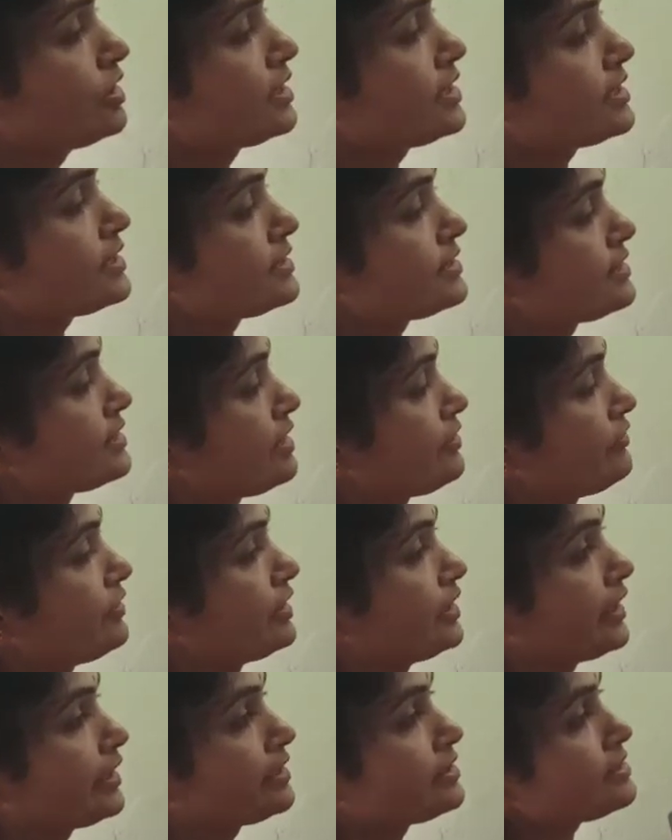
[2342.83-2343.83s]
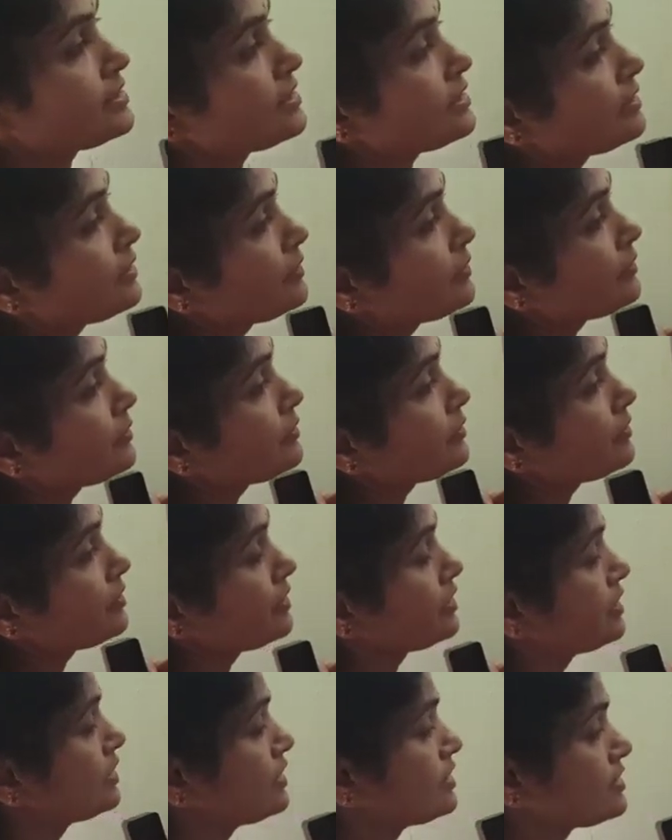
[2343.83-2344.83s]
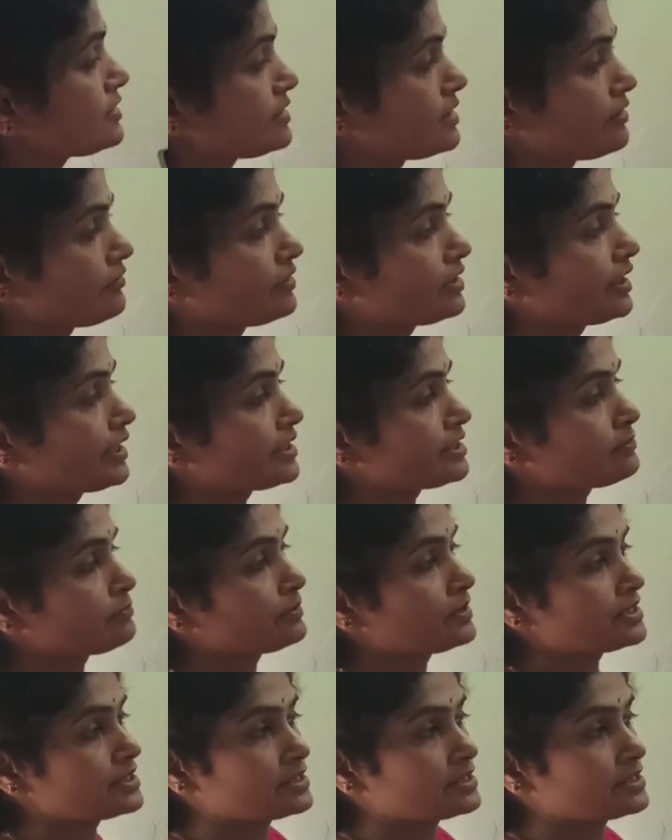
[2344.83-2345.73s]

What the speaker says: 7x plus